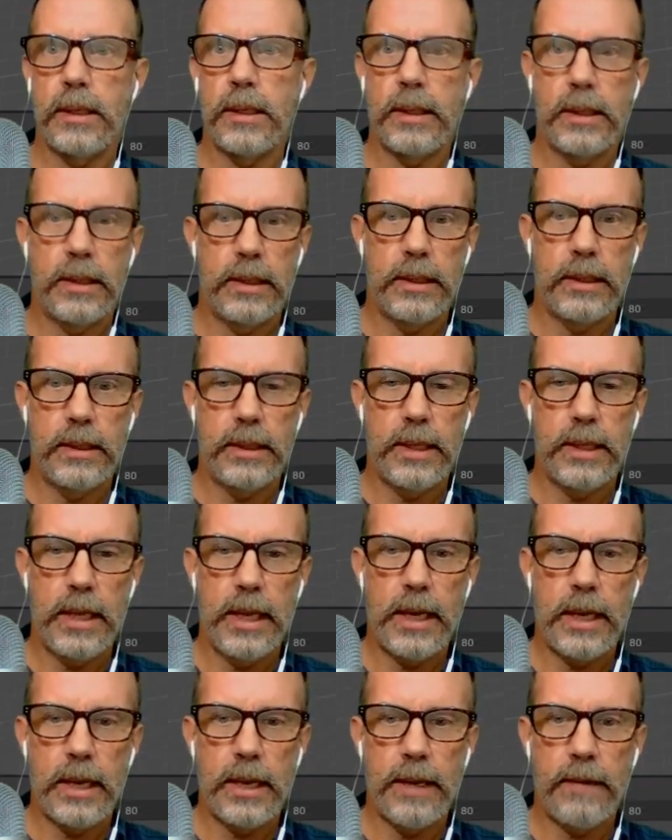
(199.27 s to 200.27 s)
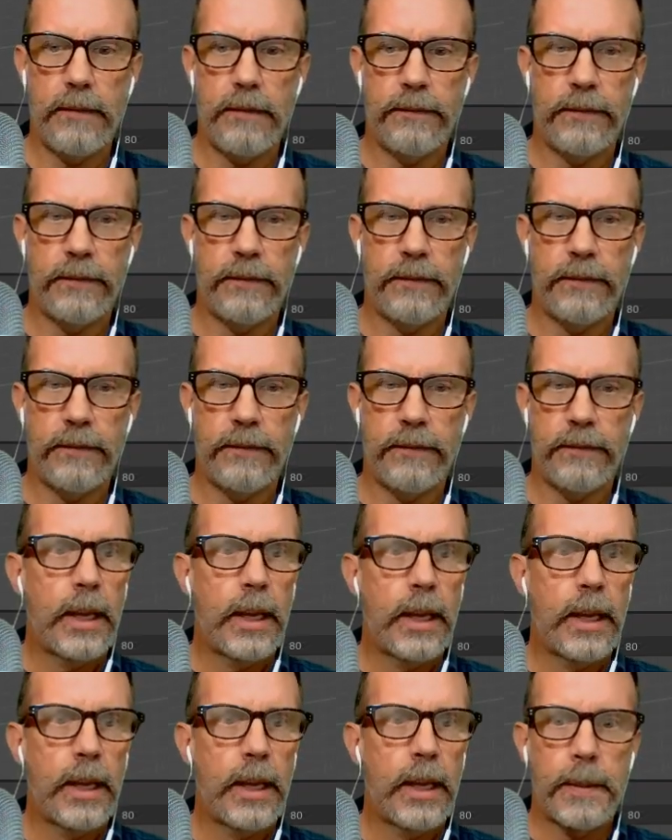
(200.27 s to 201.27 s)
then I've
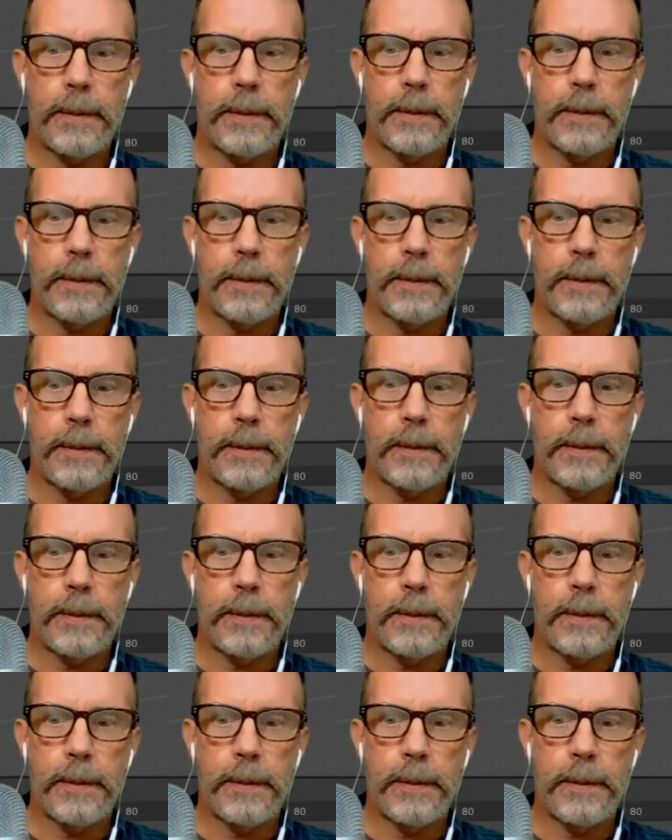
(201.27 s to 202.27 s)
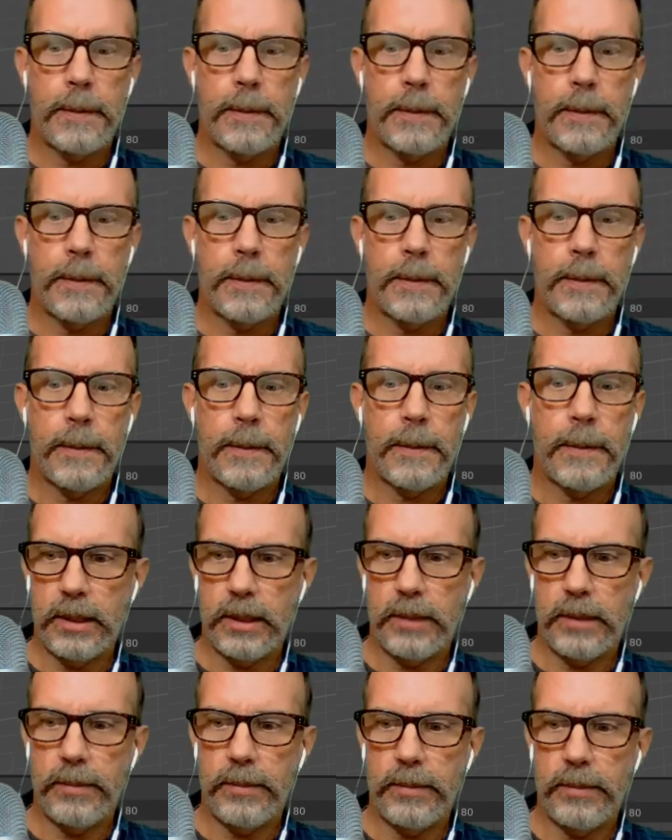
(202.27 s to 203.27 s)
downloaded it.
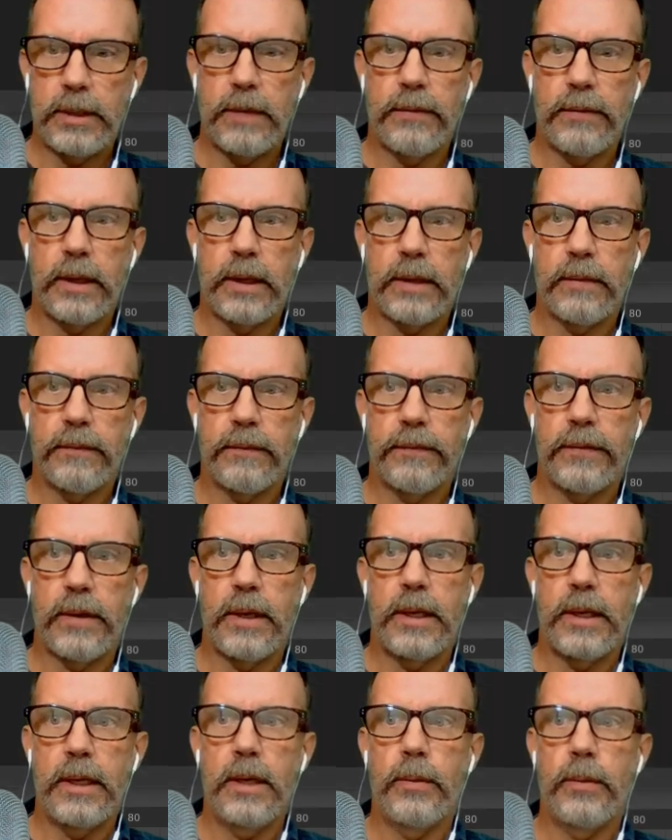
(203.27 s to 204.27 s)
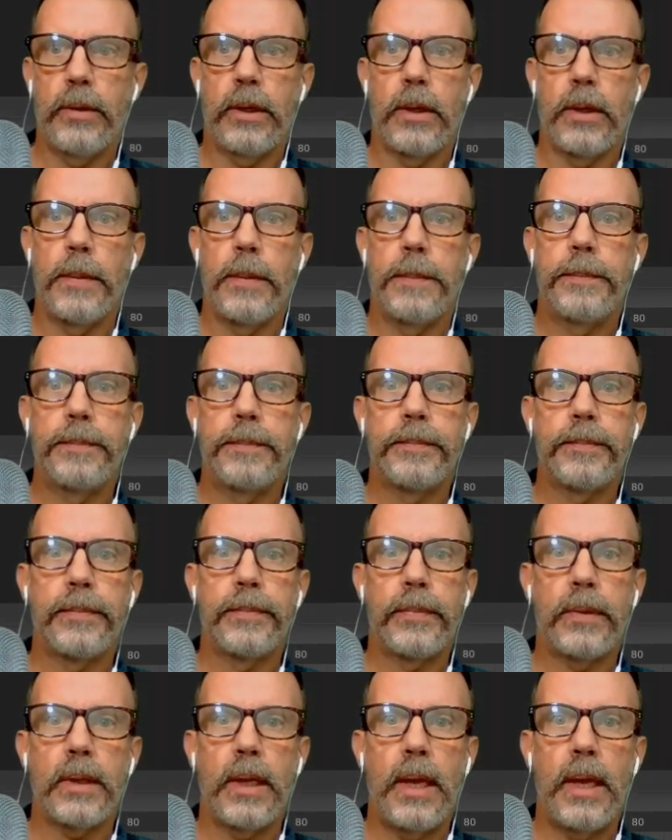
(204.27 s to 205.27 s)
Let me see if I can find, here we go.
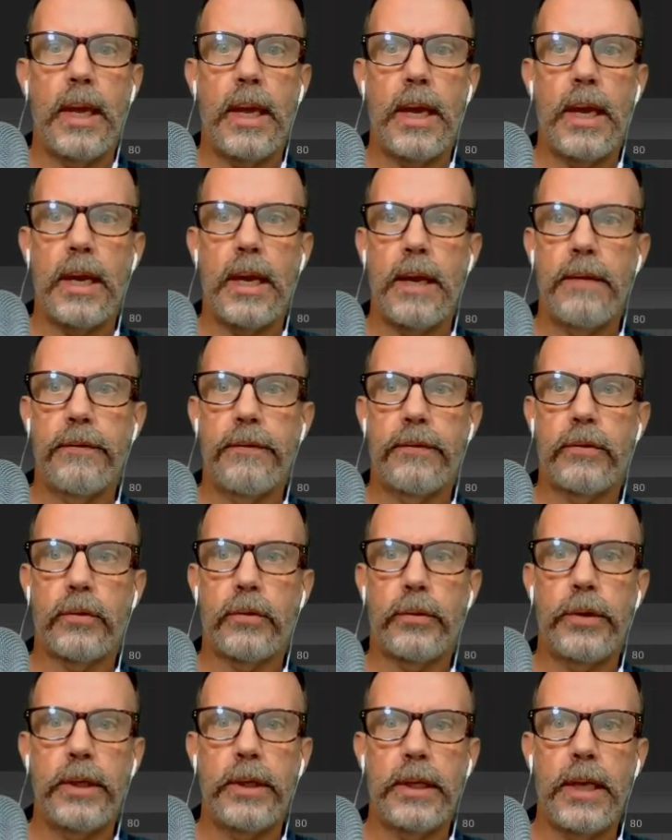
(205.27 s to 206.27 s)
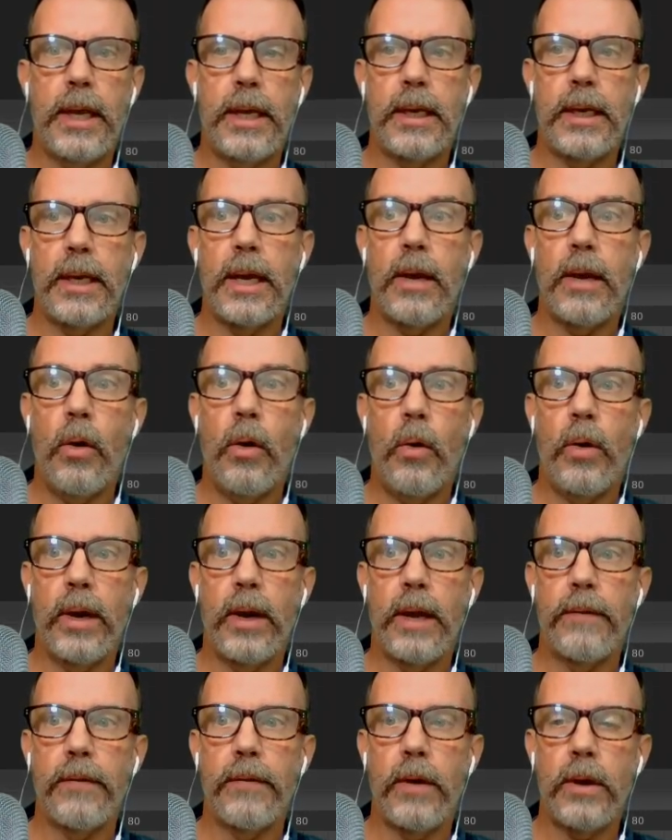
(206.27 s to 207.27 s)
And I've created, oh, and
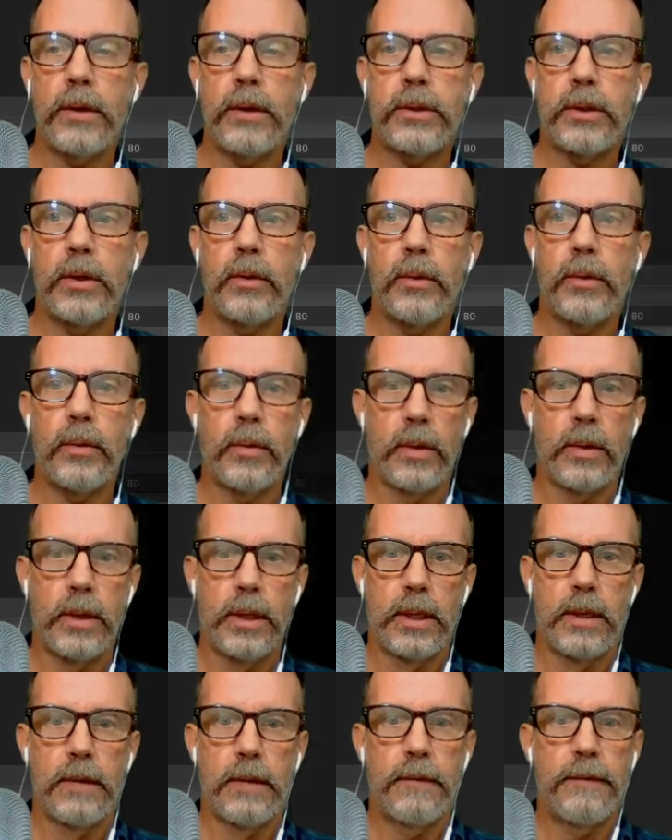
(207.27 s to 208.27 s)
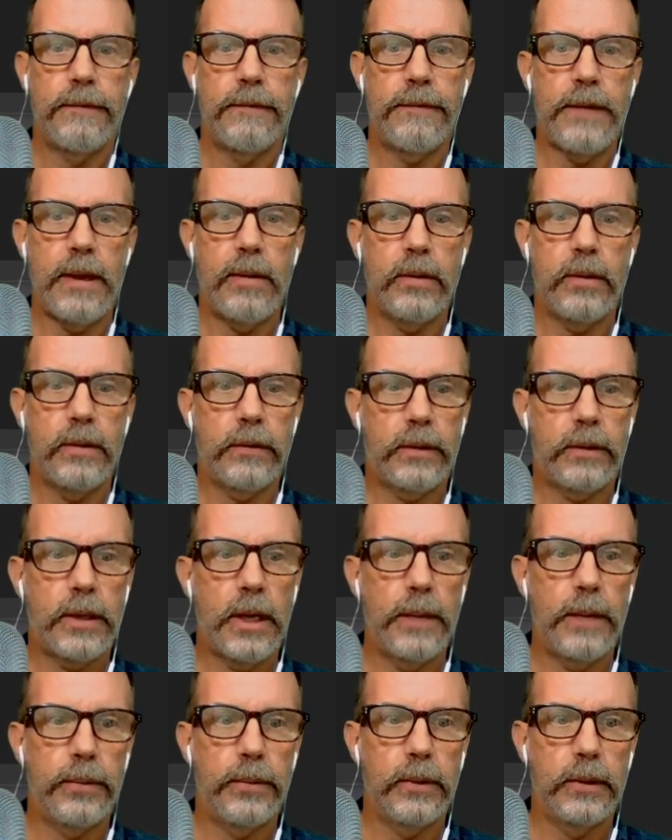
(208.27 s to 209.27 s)
I've also found a
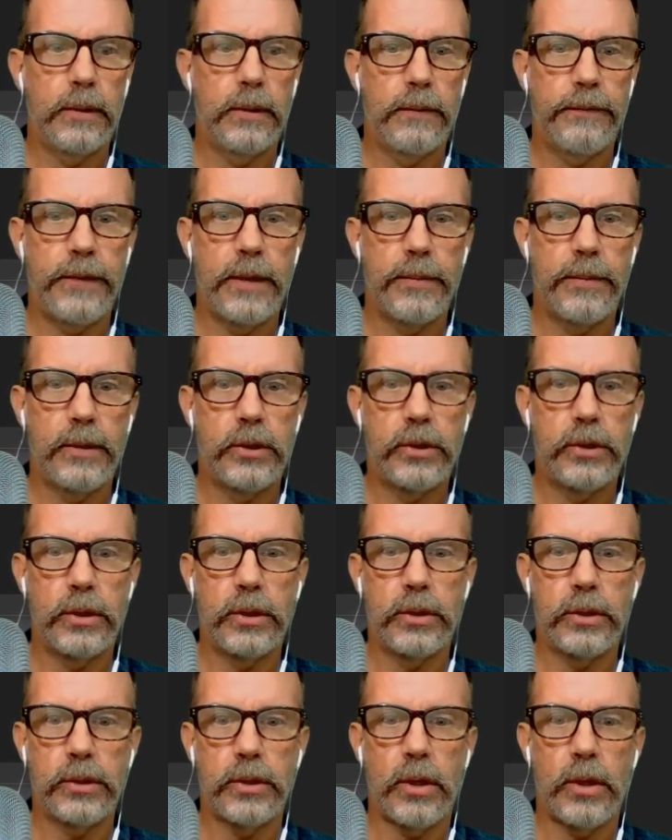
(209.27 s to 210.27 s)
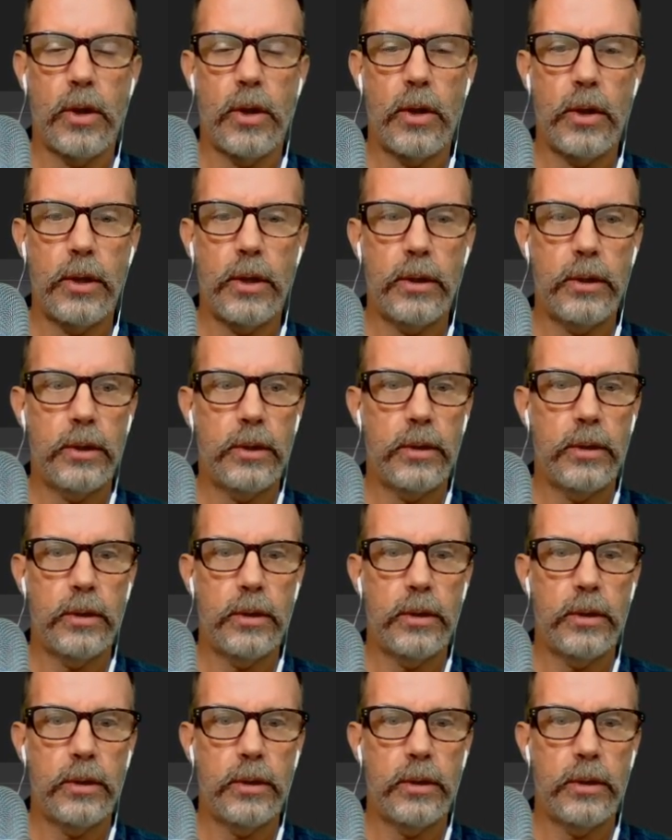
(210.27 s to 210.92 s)
couple of images on